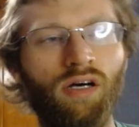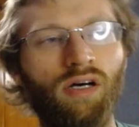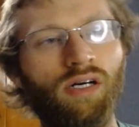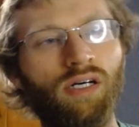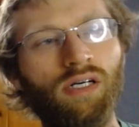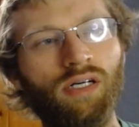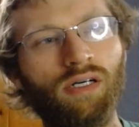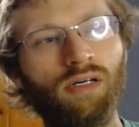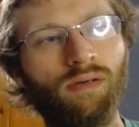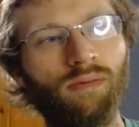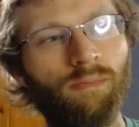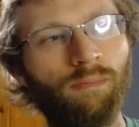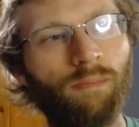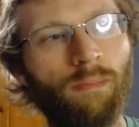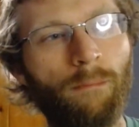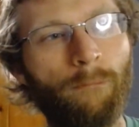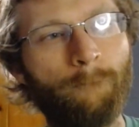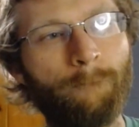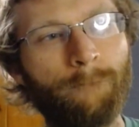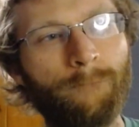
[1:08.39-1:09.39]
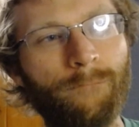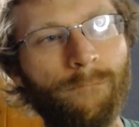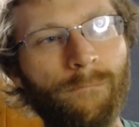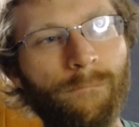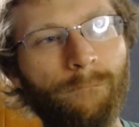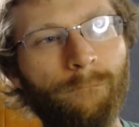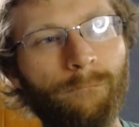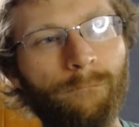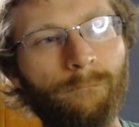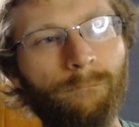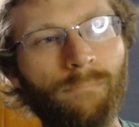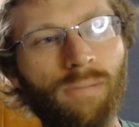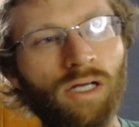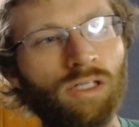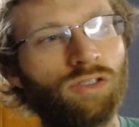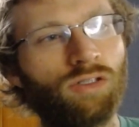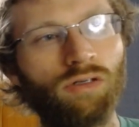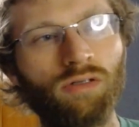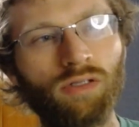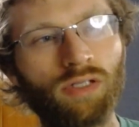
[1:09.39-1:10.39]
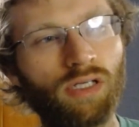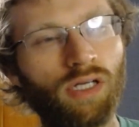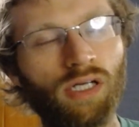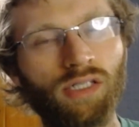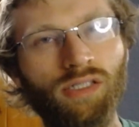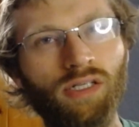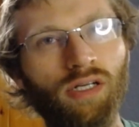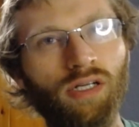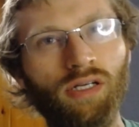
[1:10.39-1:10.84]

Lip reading: I did